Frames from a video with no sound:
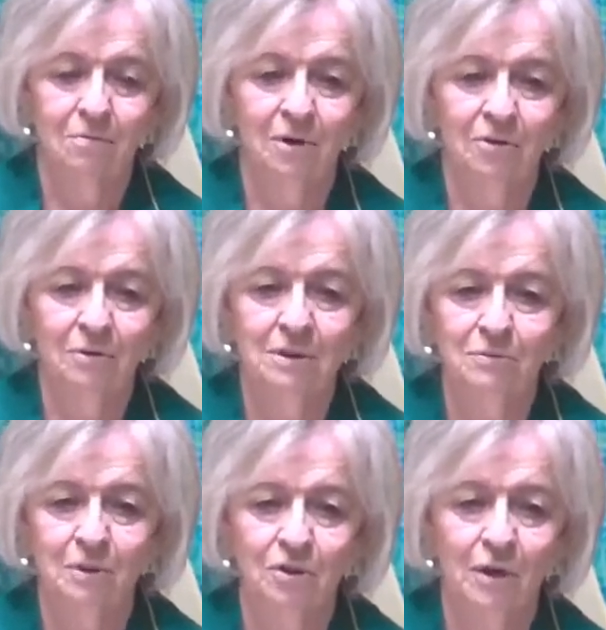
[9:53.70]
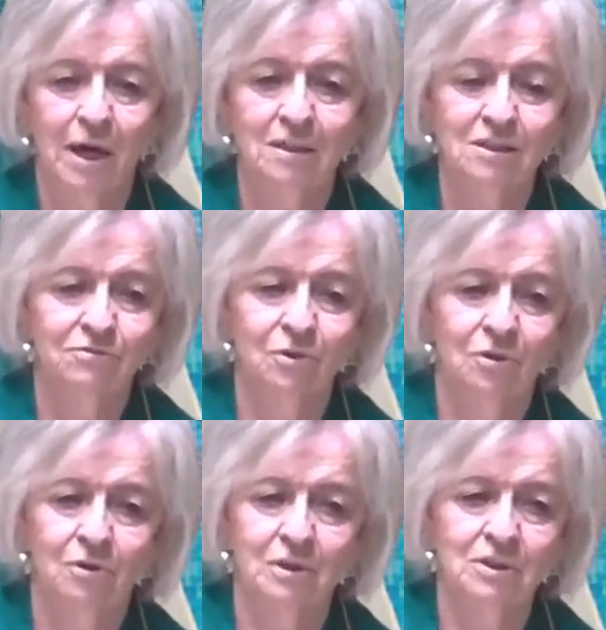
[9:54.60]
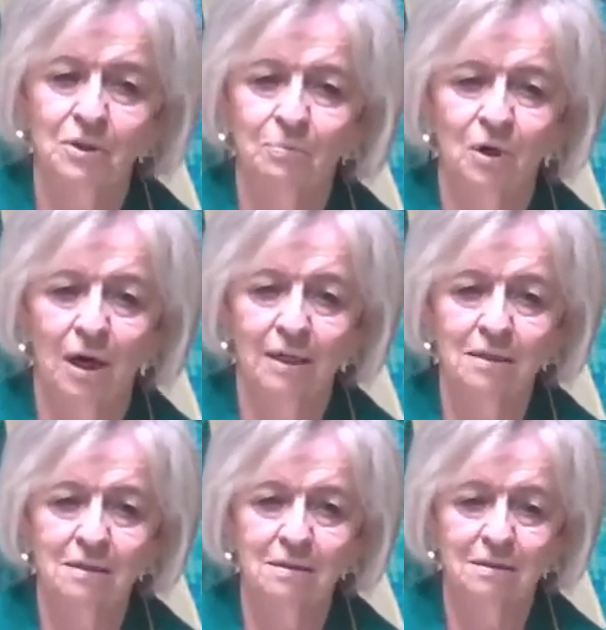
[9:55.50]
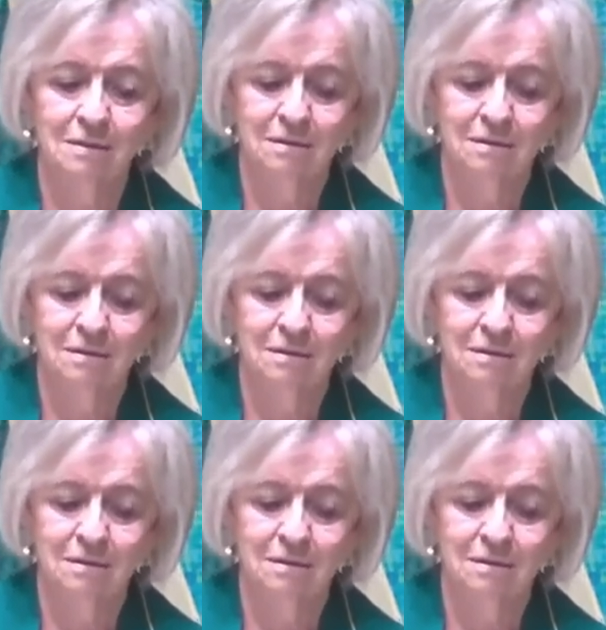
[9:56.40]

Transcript: whether it's what you asked for or a surprise.